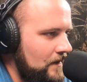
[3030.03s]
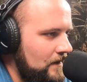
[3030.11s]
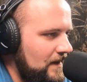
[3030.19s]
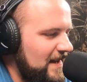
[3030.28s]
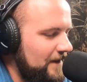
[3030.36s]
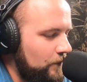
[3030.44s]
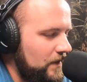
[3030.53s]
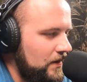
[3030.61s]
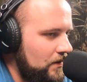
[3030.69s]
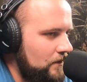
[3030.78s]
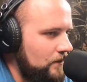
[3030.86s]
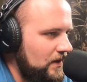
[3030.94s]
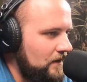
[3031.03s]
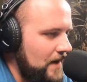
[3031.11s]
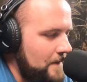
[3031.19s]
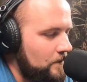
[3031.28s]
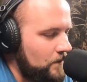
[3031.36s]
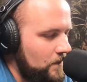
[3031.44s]
Yeah. If we do, it'll
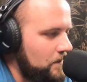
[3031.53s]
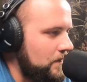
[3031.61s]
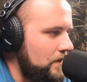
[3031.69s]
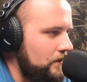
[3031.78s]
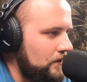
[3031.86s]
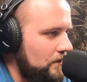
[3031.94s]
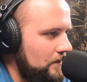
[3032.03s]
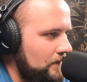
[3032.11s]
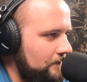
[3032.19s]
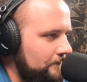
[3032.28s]
happen more in Oklahoma.